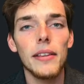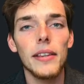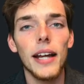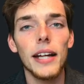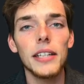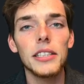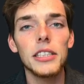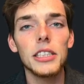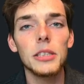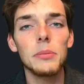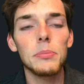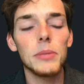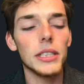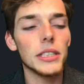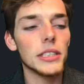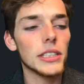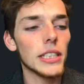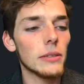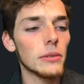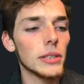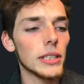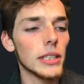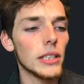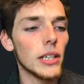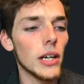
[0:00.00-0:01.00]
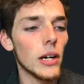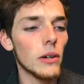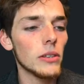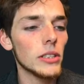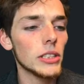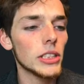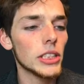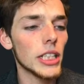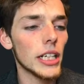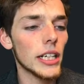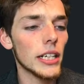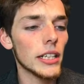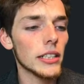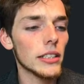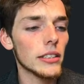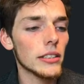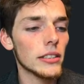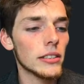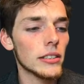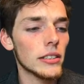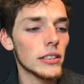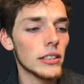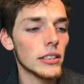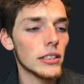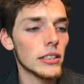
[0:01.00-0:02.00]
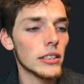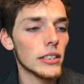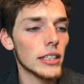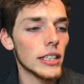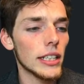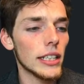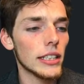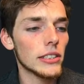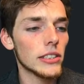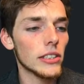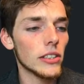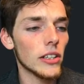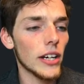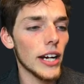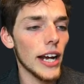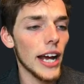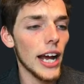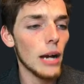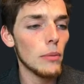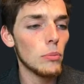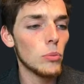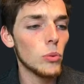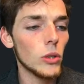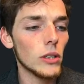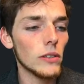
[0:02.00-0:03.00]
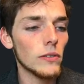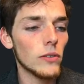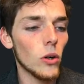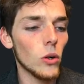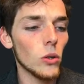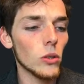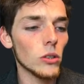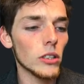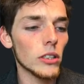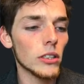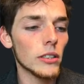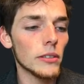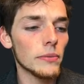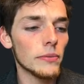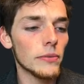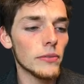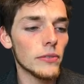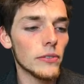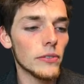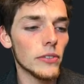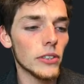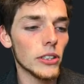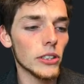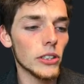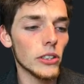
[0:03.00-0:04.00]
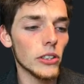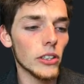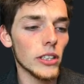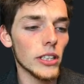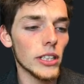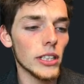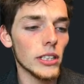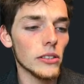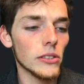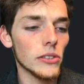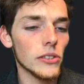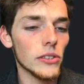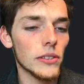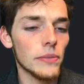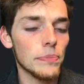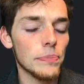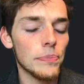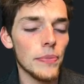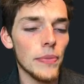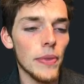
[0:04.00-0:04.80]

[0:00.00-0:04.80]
That just means that we go and check into our app one folder for U R Ls.